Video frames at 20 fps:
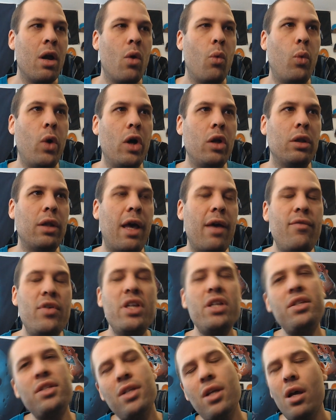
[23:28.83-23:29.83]
Will
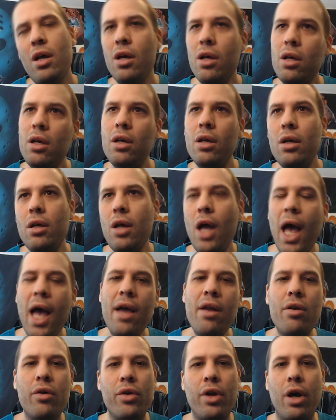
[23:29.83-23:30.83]
Levis, I
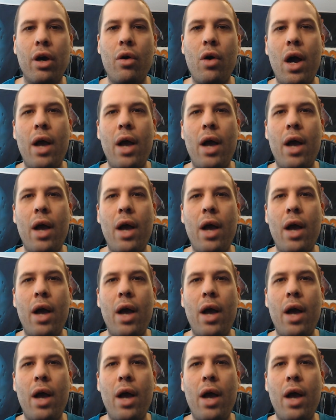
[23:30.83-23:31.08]
don't know.